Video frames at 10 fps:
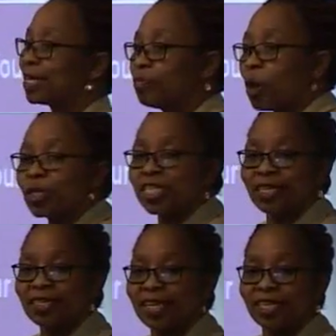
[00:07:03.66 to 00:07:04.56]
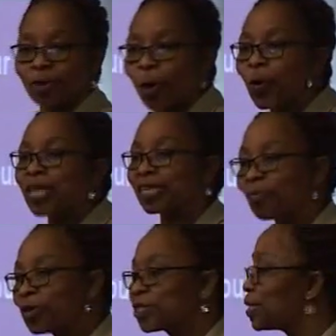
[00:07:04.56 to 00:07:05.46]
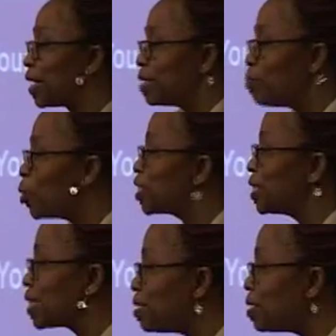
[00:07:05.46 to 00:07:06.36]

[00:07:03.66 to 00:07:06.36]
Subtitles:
the emotions, there's always emotions